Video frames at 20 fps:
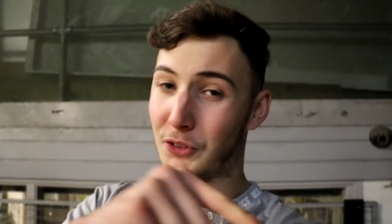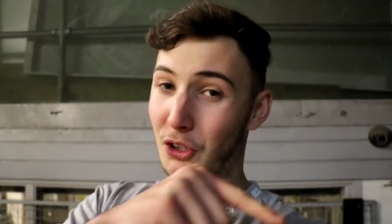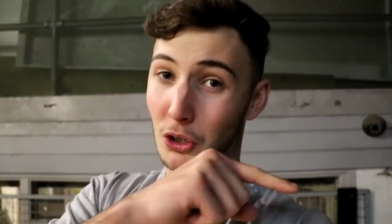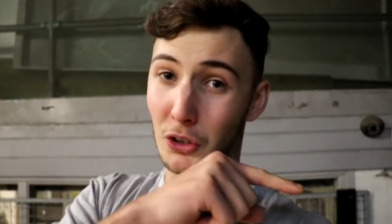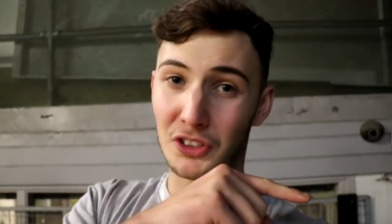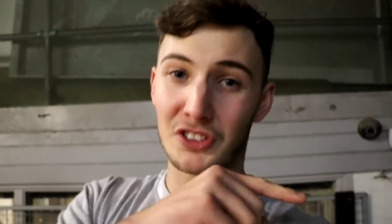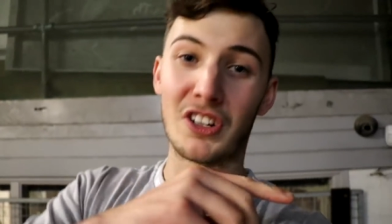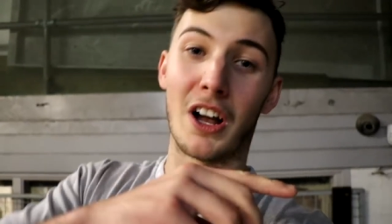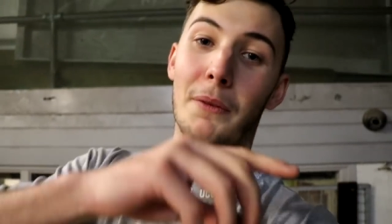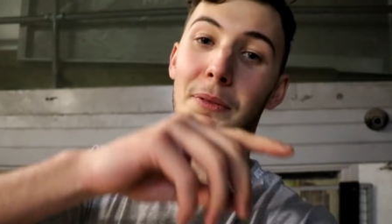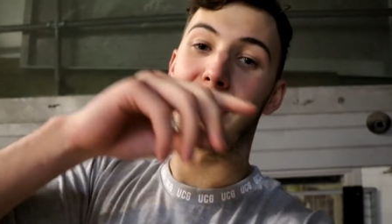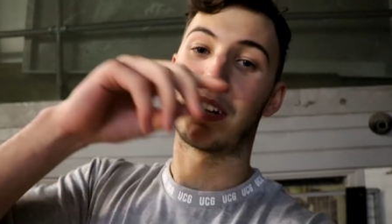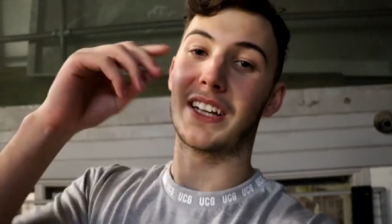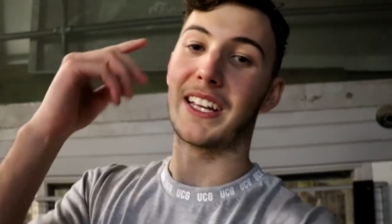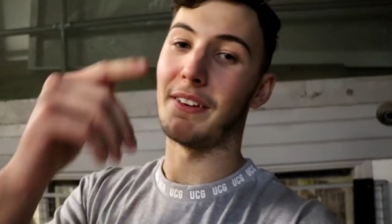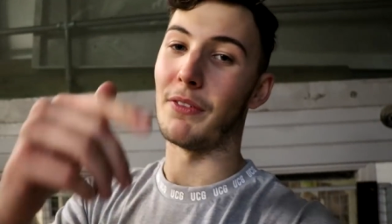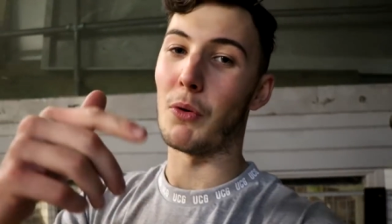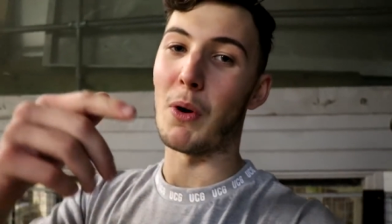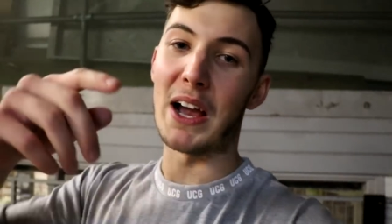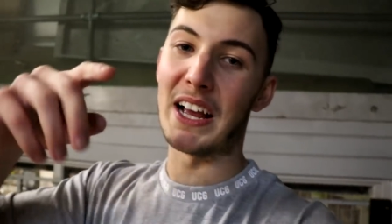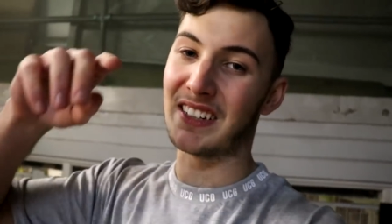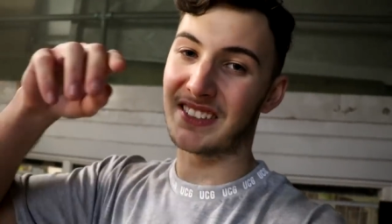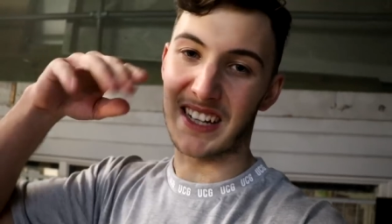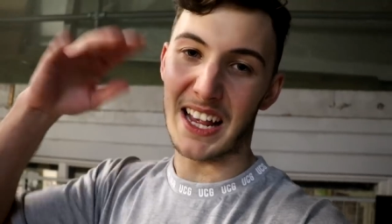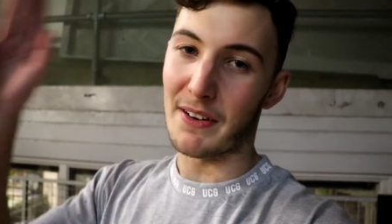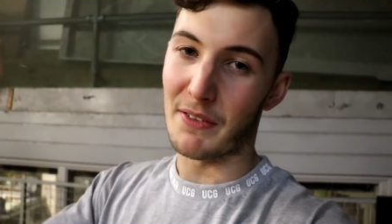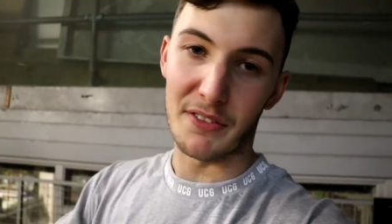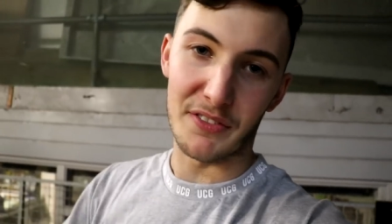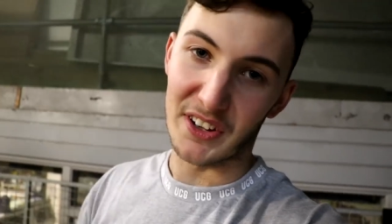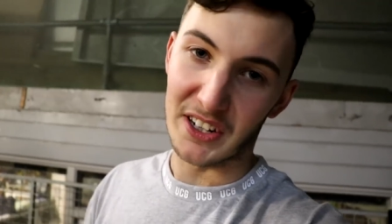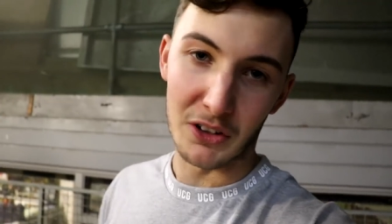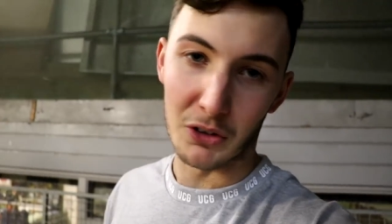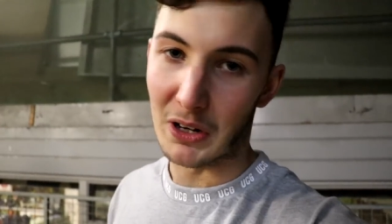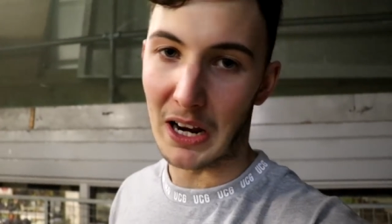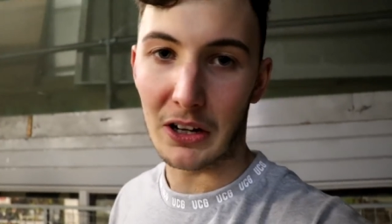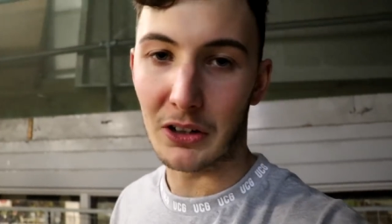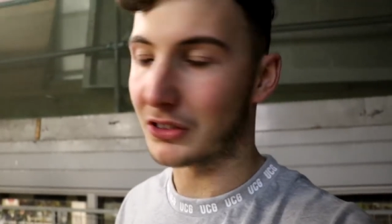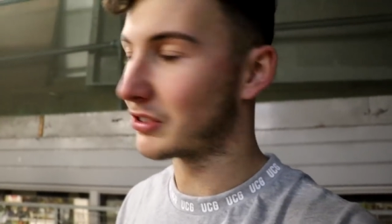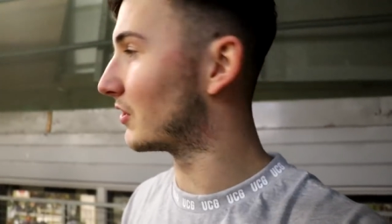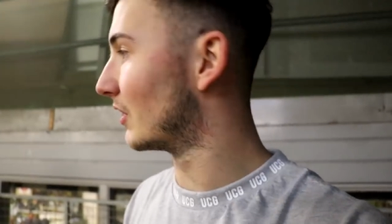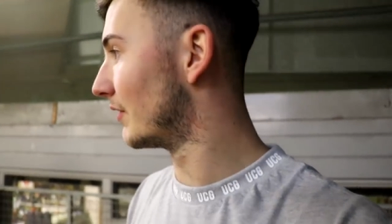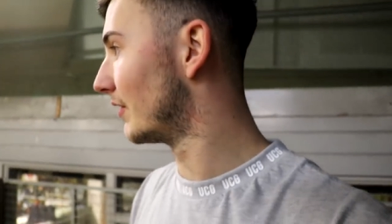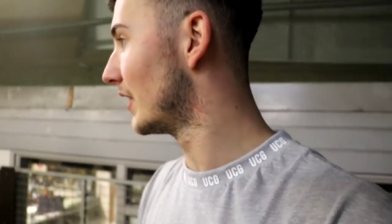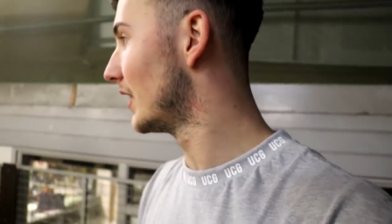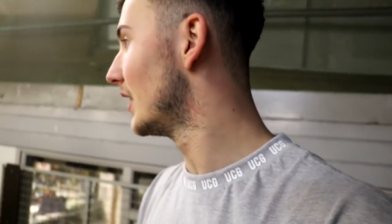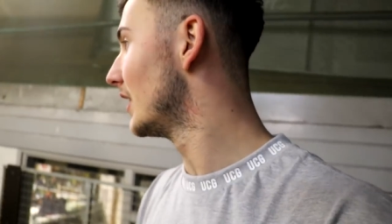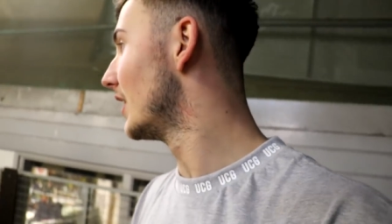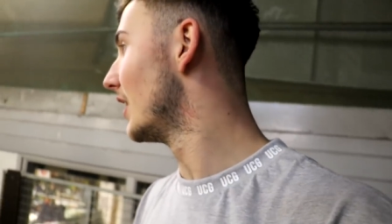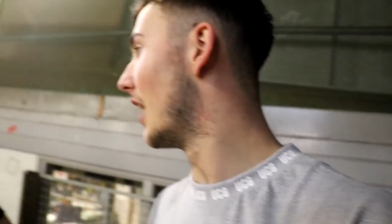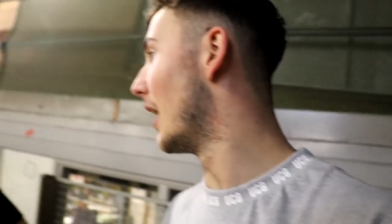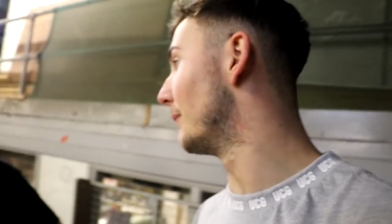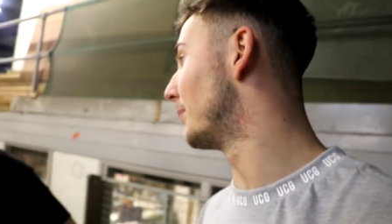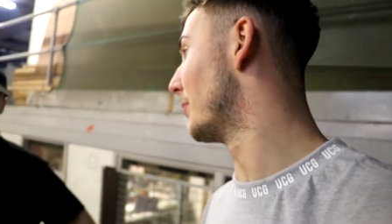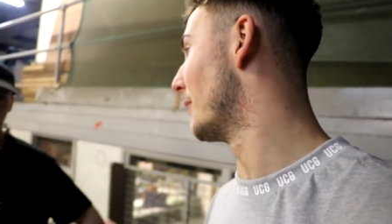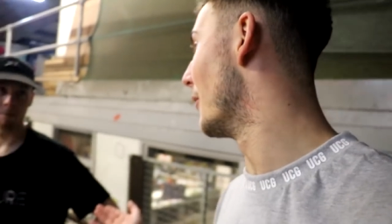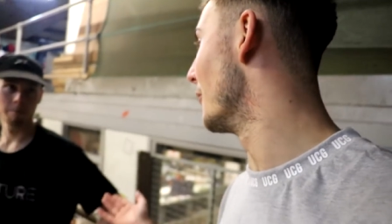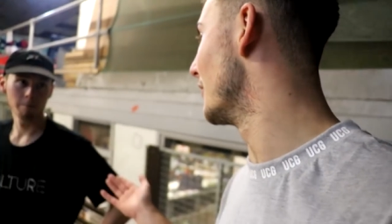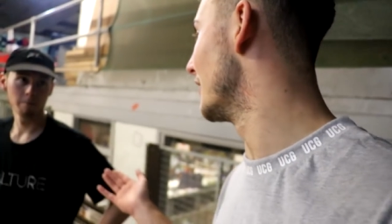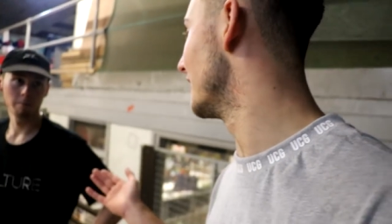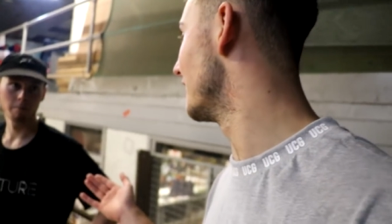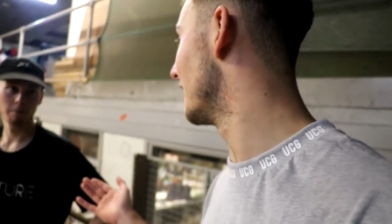to All Stops, giveaways, everything, all that good stuff. I'm promoting